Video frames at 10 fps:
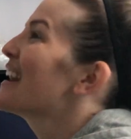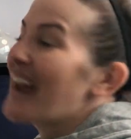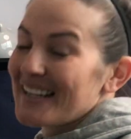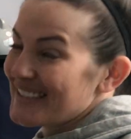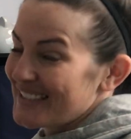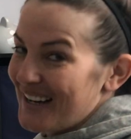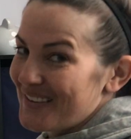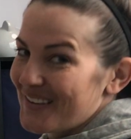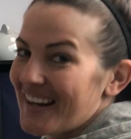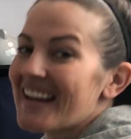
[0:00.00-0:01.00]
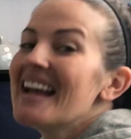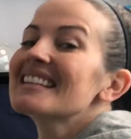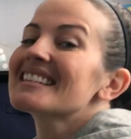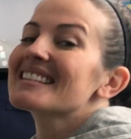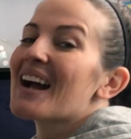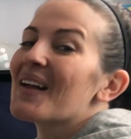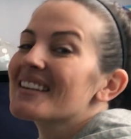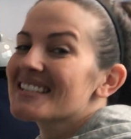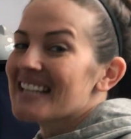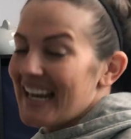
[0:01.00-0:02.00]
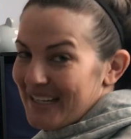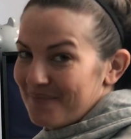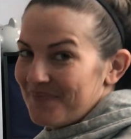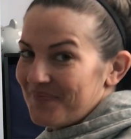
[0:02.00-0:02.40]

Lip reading: not to tell 3, to tell the same.